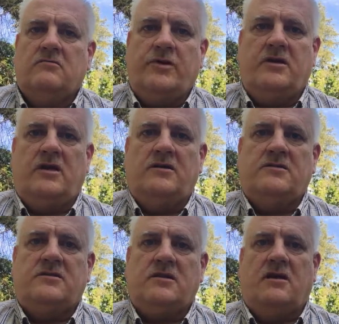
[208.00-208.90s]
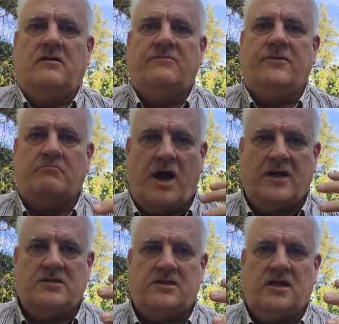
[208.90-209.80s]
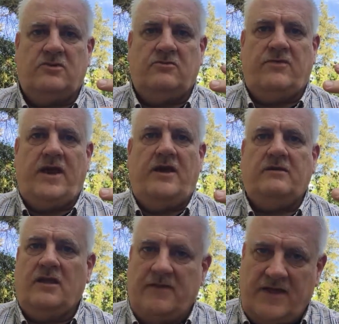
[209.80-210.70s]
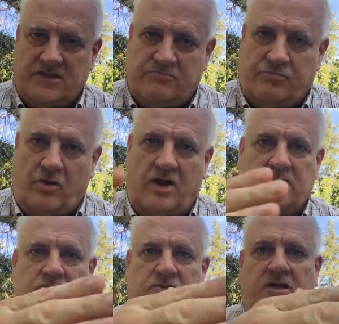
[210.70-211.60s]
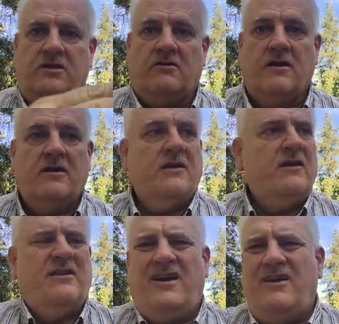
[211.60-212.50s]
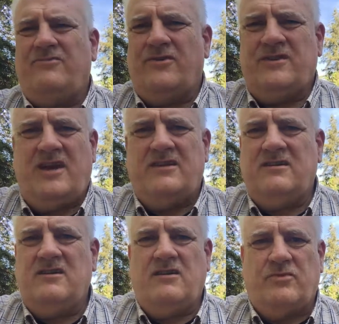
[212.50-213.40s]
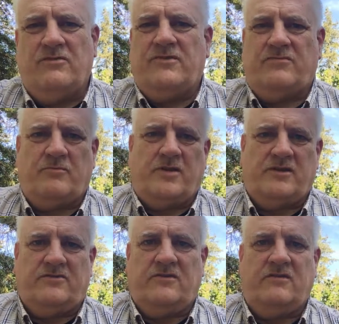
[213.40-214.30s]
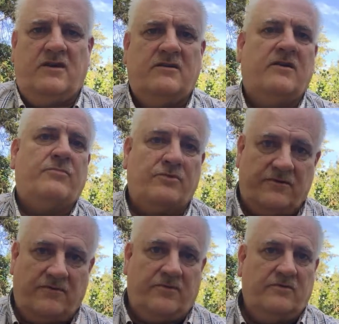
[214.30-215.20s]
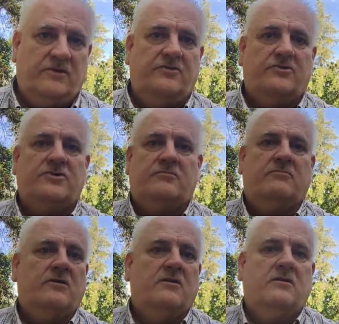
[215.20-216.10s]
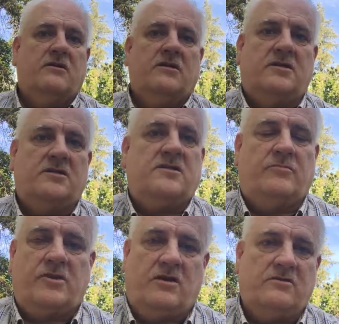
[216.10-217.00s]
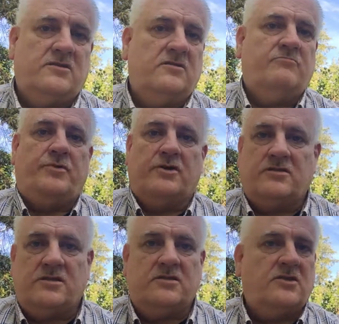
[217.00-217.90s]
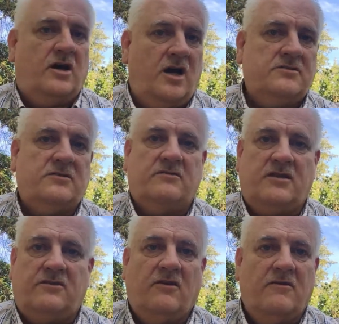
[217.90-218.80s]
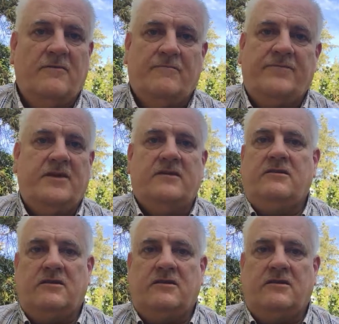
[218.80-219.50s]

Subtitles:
because of the mindset you've had, and that's brought you to here. I've heard that in a number of different places, and a number of different leadership seminars and books and talks and things, that